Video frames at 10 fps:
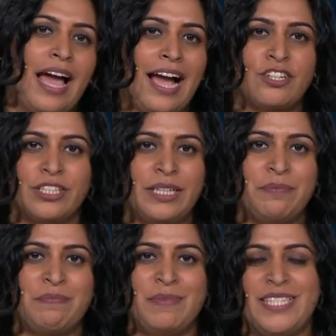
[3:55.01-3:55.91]
Actually,
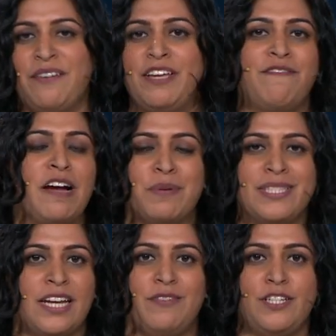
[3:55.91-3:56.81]

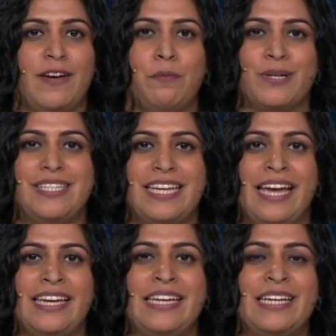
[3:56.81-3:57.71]
75% of a developer's
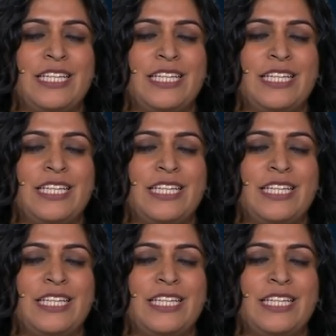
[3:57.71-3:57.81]
day